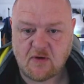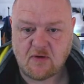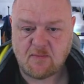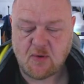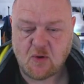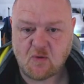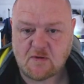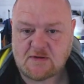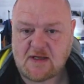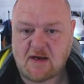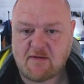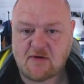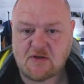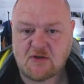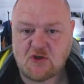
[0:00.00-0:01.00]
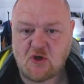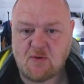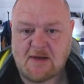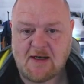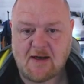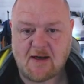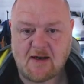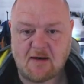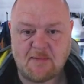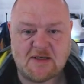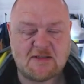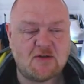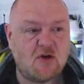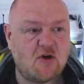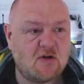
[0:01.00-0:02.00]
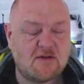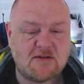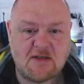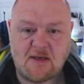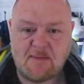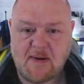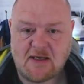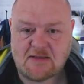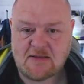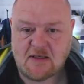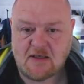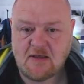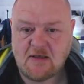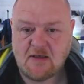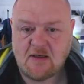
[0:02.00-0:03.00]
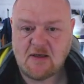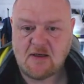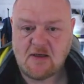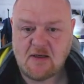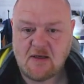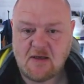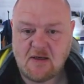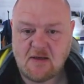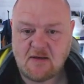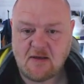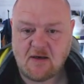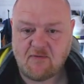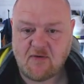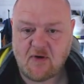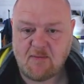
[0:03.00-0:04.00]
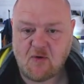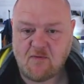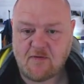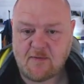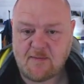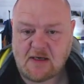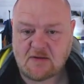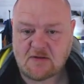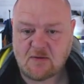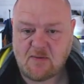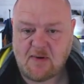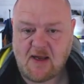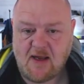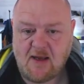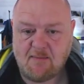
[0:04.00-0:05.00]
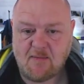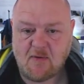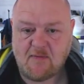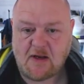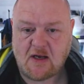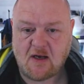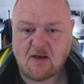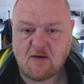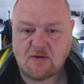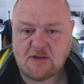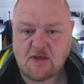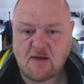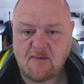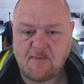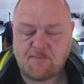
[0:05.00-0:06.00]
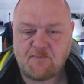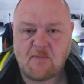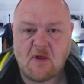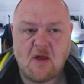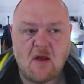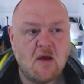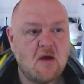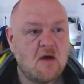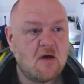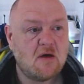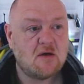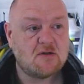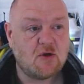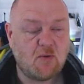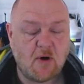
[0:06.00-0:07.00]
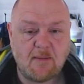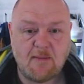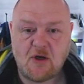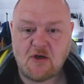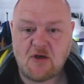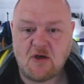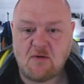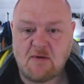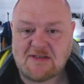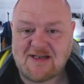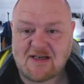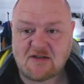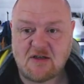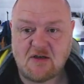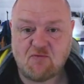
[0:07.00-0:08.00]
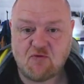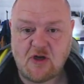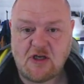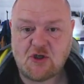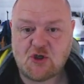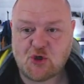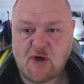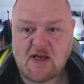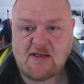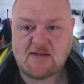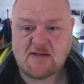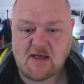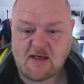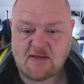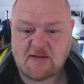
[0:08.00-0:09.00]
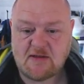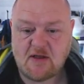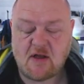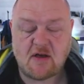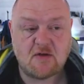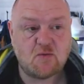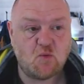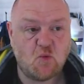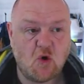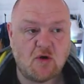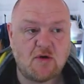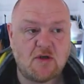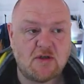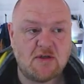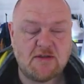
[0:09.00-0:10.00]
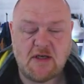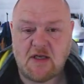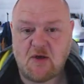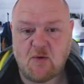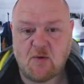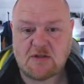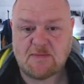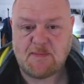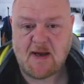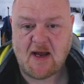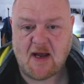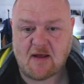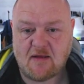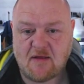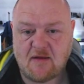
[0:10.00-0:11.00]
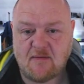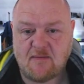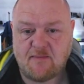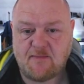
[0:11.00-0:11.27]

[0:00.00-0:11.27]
and pause there and zoom in a little bit so you can see better. And if I move the mouse away, move it closer. So what I'm going to do is actually retrace this so that it's one continuous path.